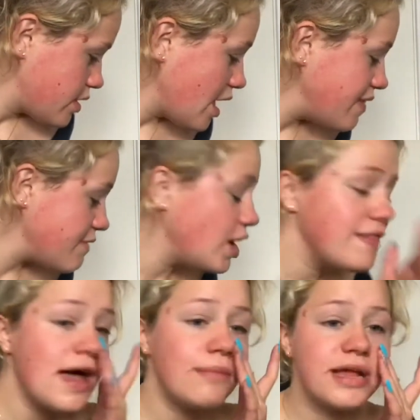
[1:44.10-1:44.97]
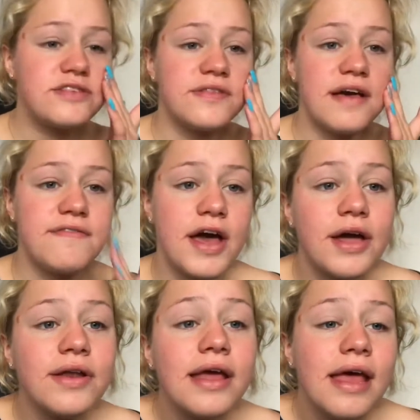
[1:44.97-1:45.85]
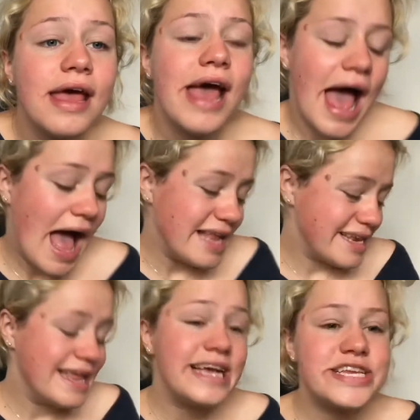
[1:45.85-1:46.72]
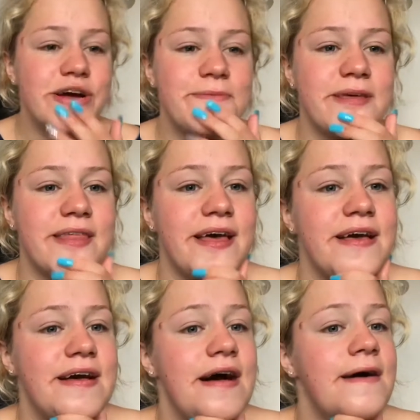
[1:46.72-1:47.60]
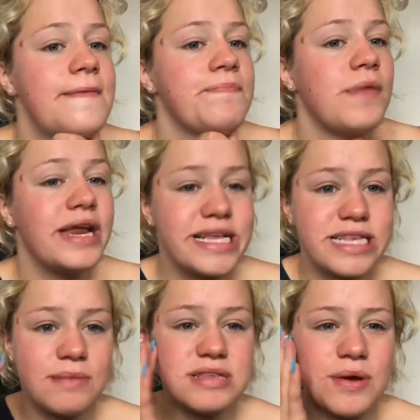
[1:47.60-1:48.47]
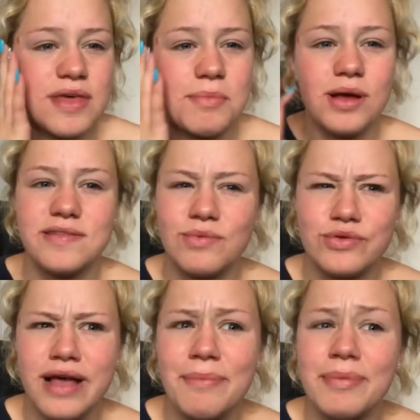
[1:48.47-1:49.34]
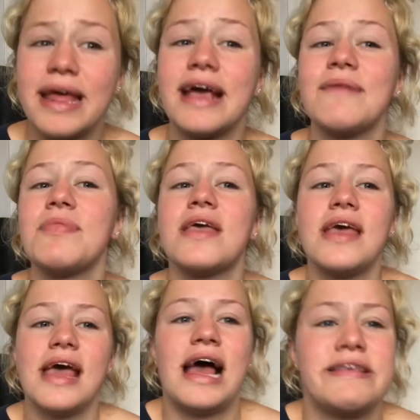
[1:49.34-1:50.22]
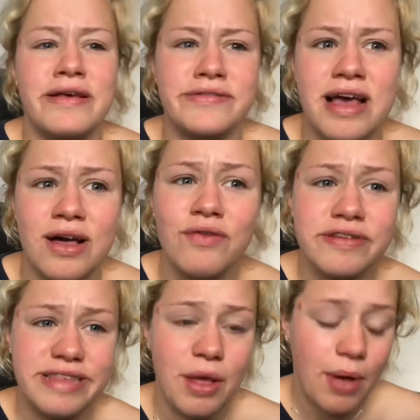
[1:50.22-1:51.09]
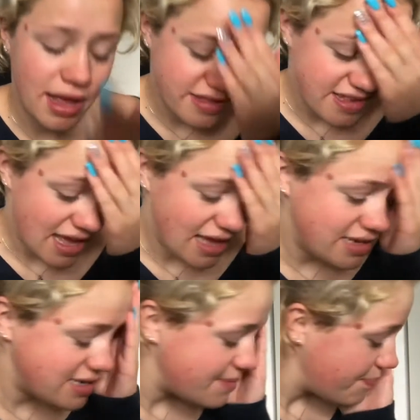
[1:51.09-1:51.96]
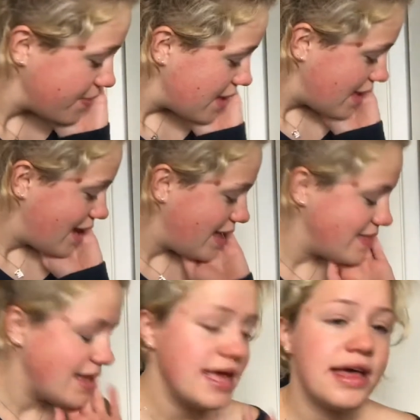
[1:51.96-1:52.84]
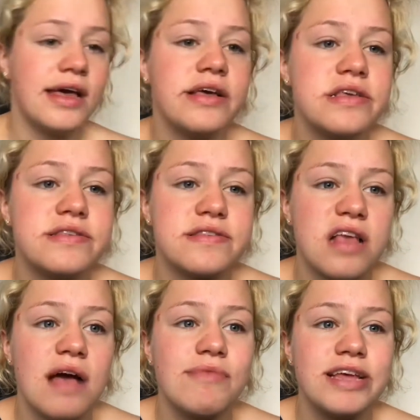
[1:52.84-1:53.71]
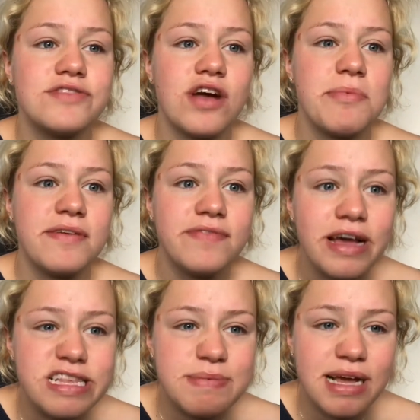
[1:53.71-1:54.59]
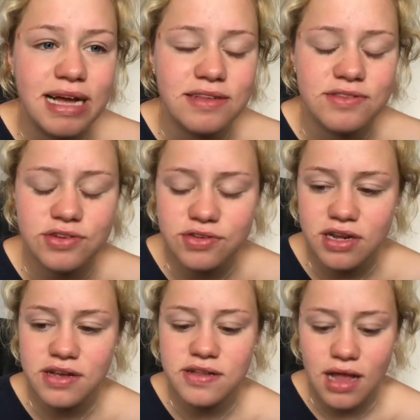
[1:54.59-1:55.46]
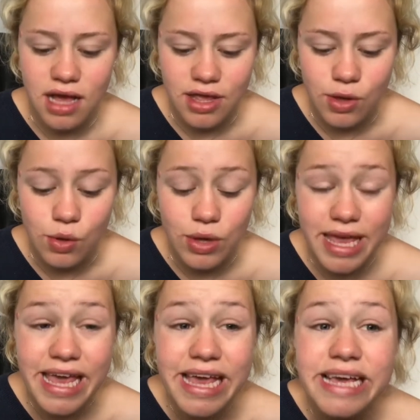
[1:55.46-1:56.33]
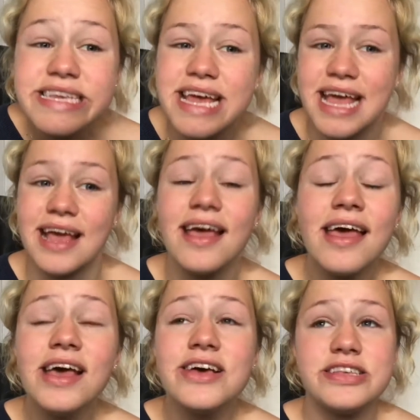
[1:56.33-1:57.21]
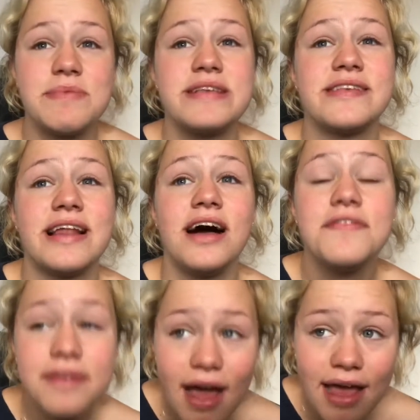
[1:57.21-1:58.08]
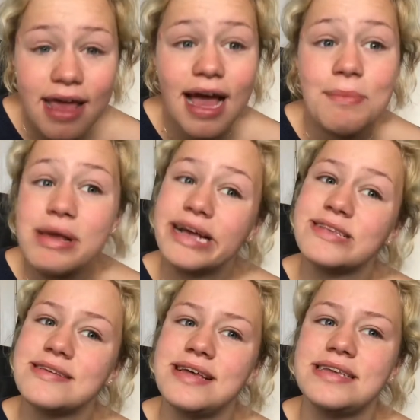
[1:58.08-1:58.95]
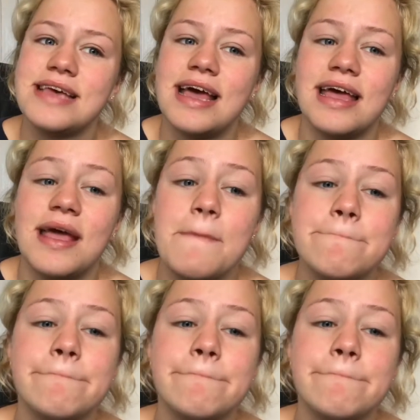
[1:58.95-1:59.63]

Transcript: they've got like the updates on their phone, and then he told me that I need to come and sit with him, and I was like, what's happening? As I was like, obviously quite concerned. And then he goes, I'm really sorry, but the flight's been cancelled. And I was like, are you kidding? So basically our flight had been cancelled that day,